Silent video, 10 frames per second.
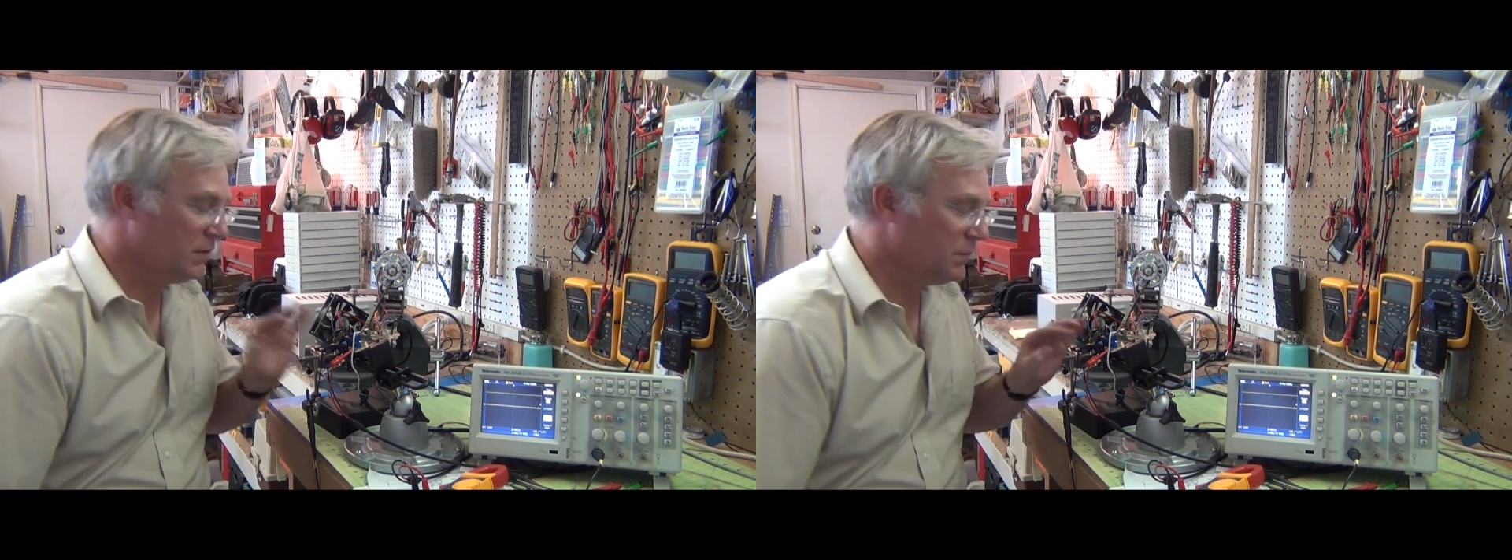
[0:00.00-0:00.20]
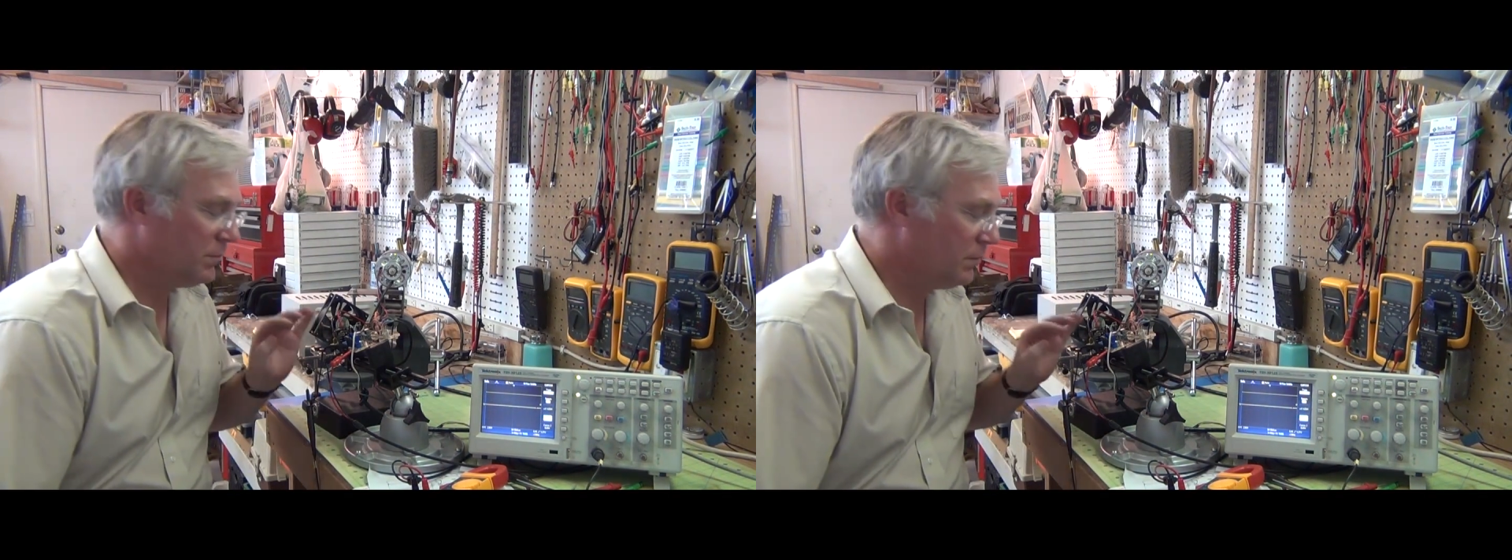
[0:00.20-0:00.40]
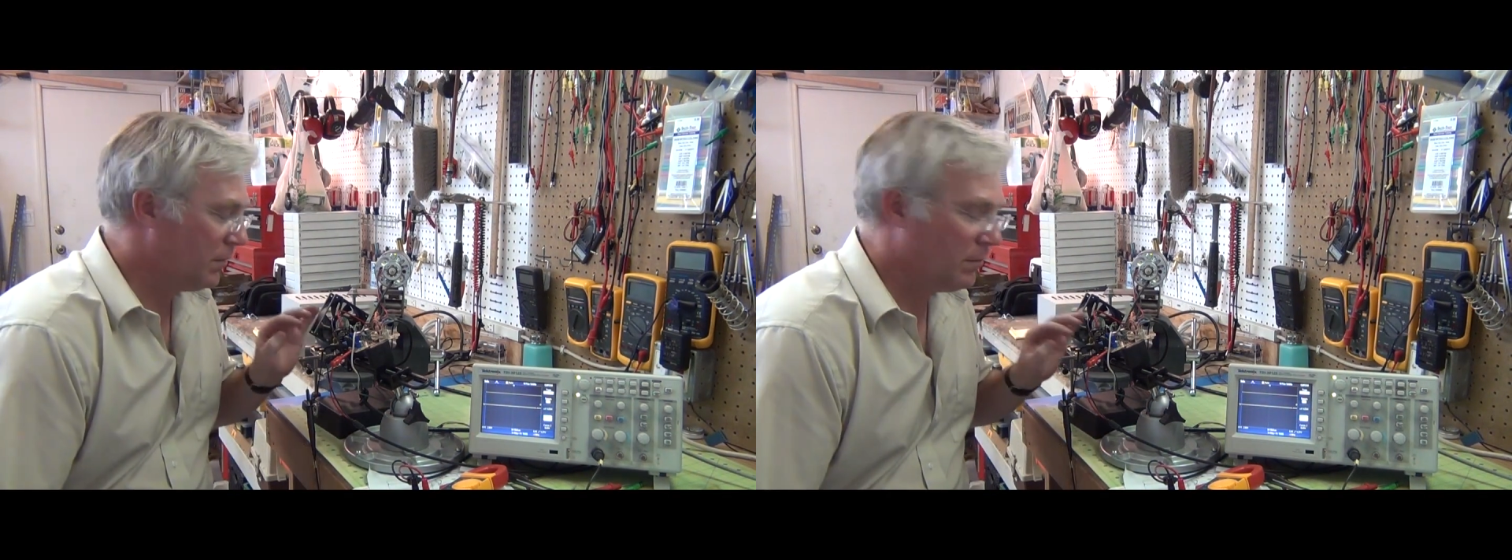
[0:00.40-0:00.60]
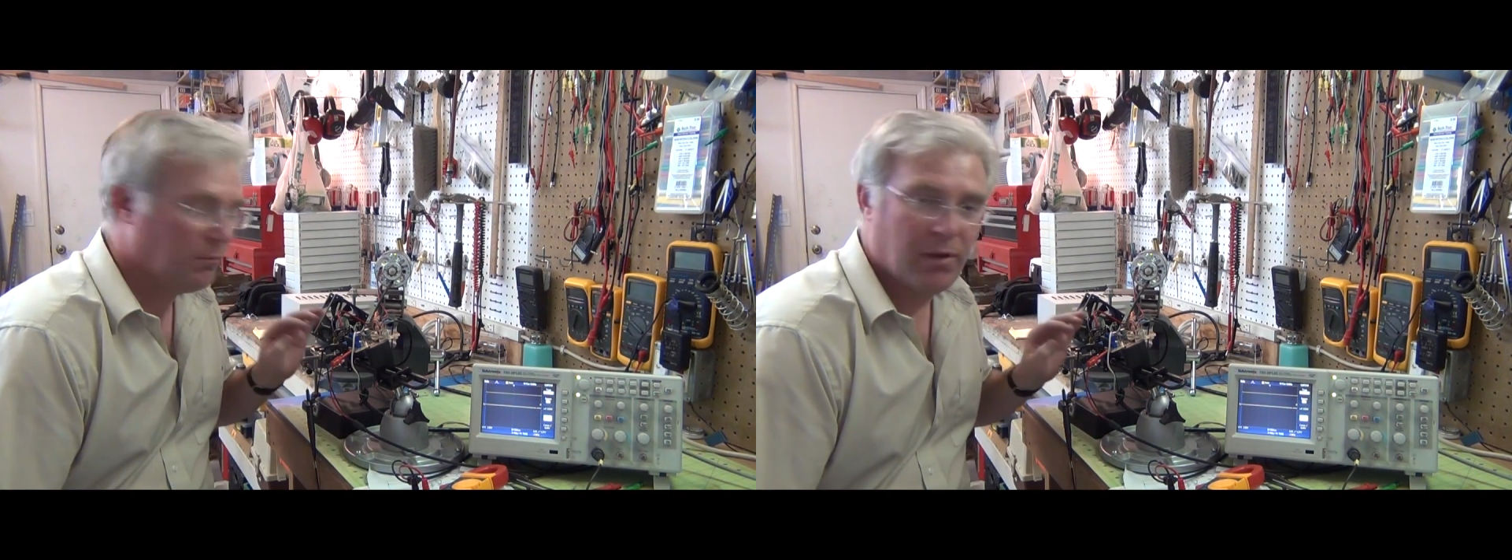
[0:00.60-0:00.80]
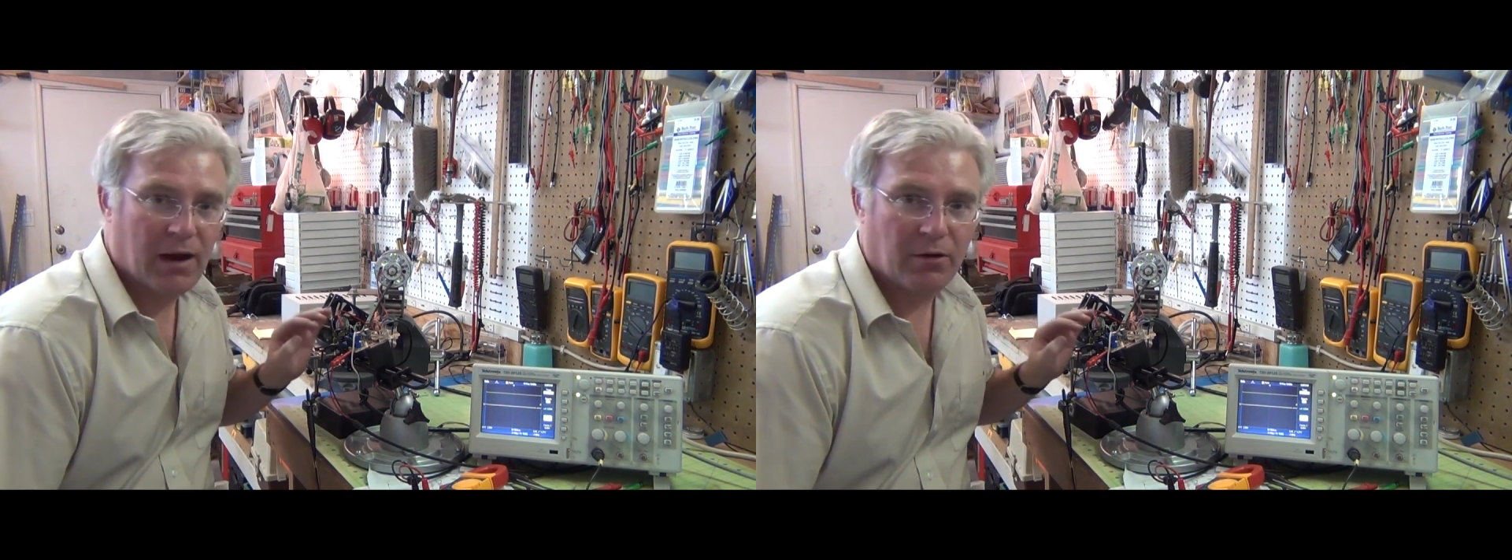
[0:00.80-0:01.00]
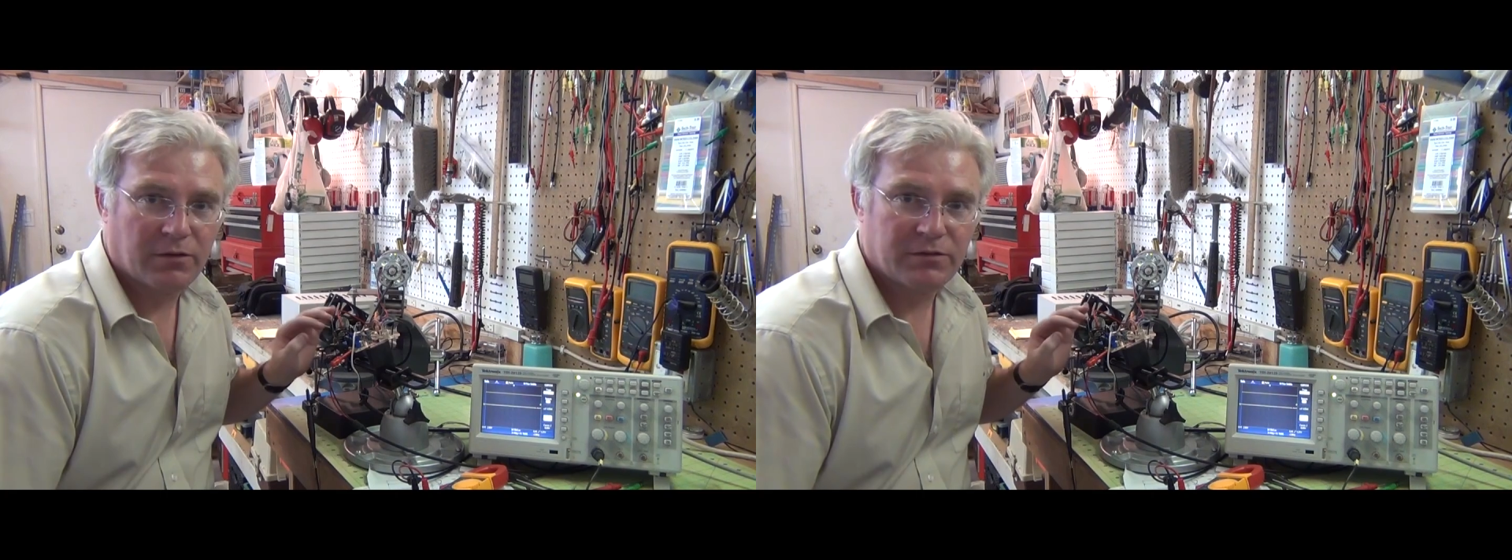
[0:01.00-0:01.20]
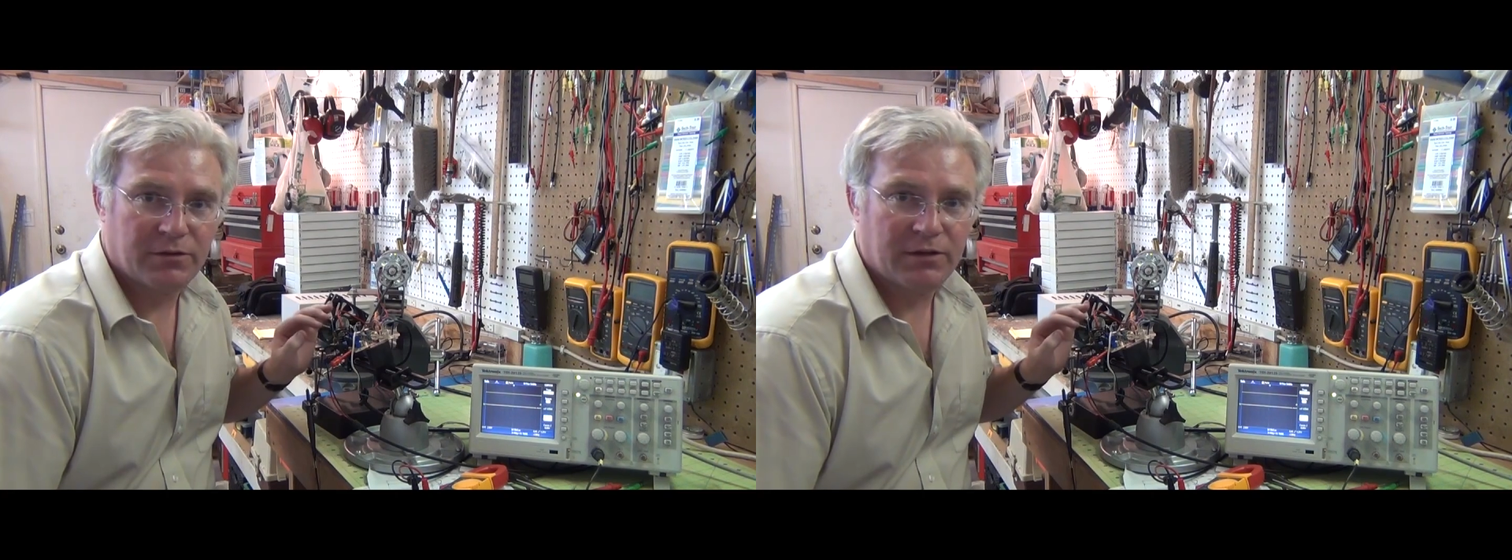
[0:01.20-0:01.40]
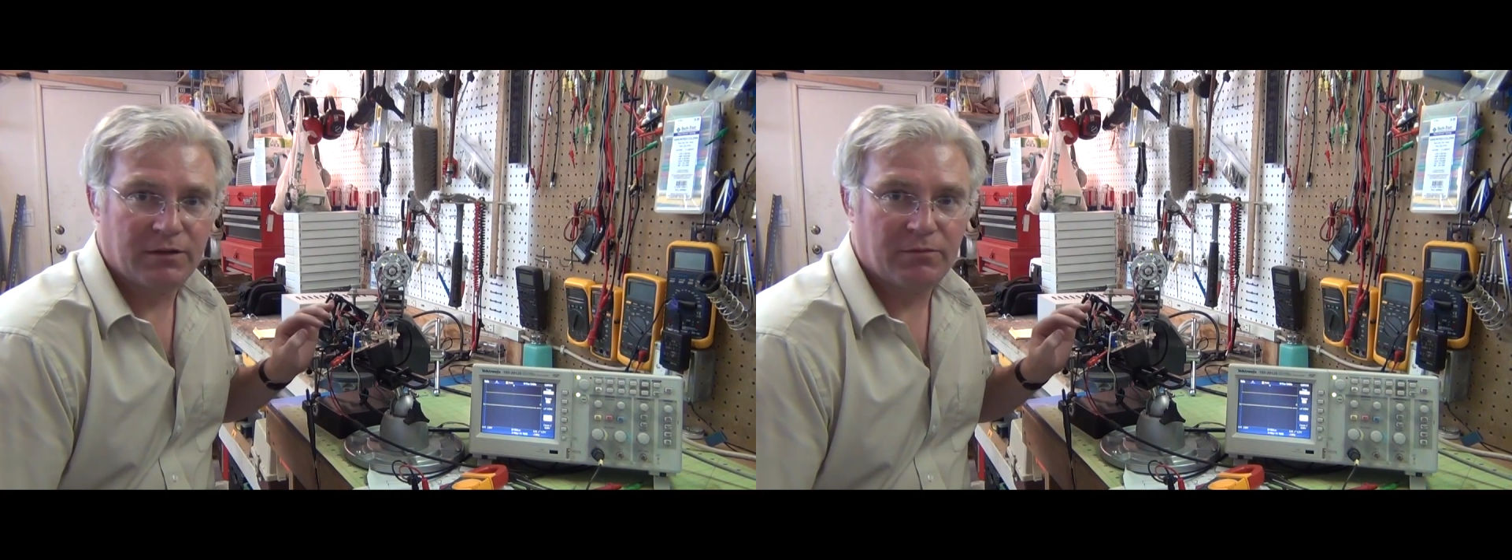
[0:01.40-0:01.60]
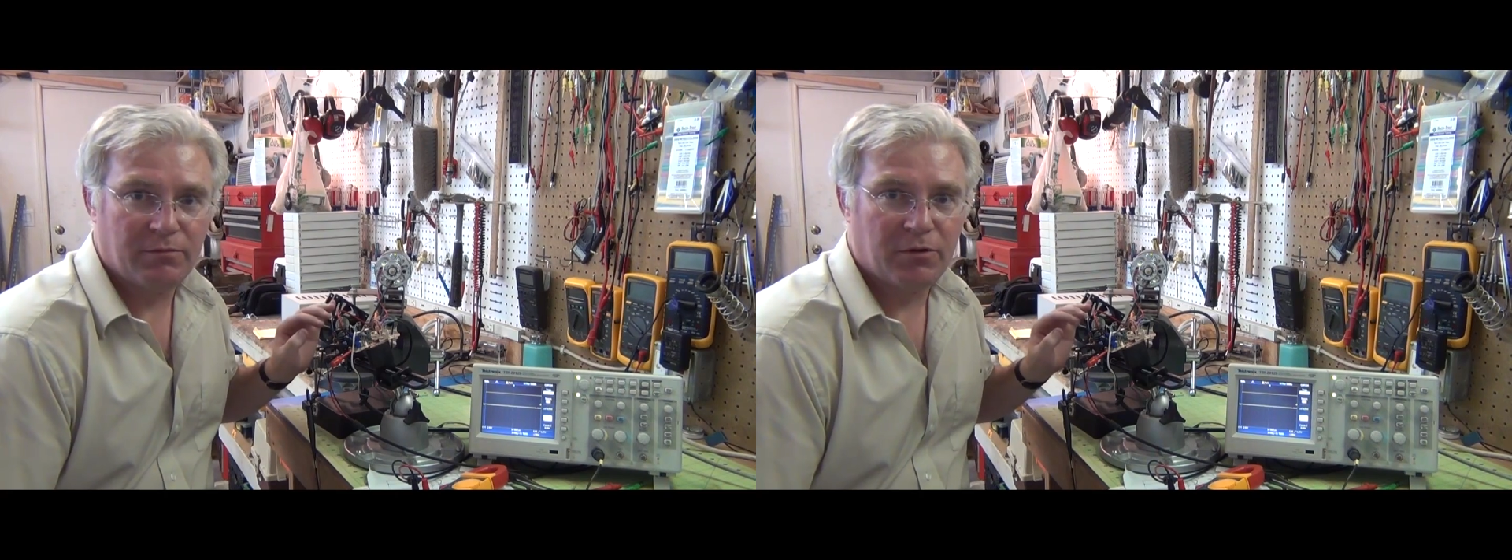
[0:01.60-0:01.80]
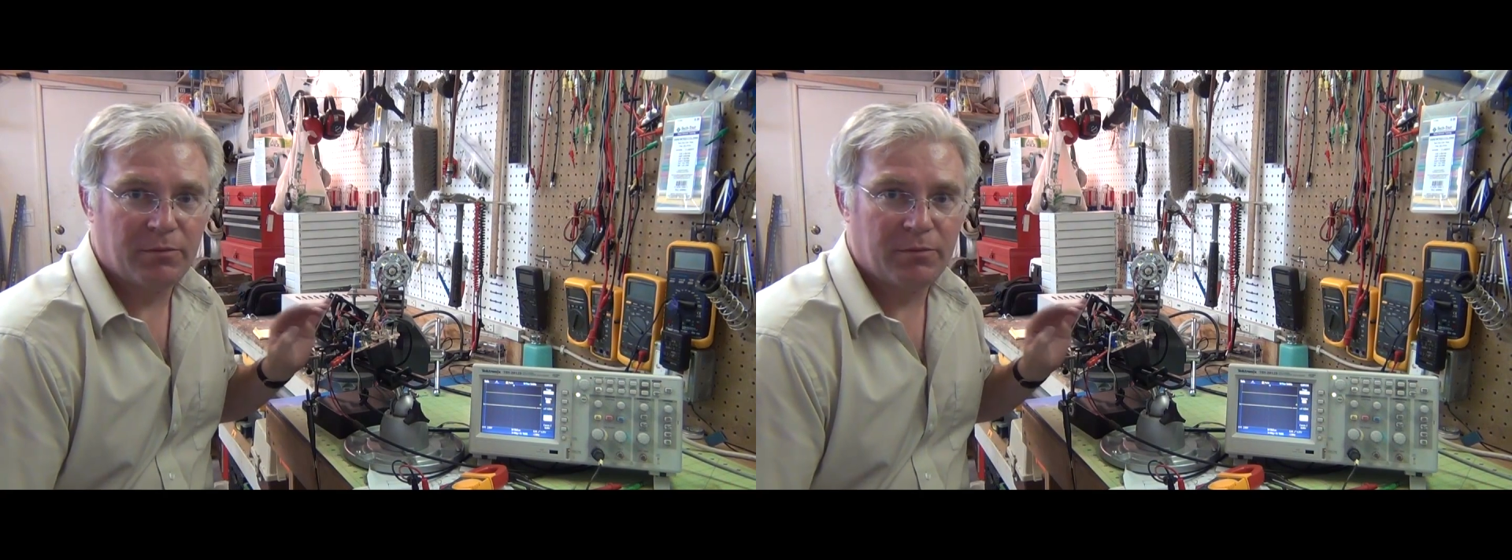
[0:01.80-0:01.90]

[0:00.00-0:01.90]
this power circuit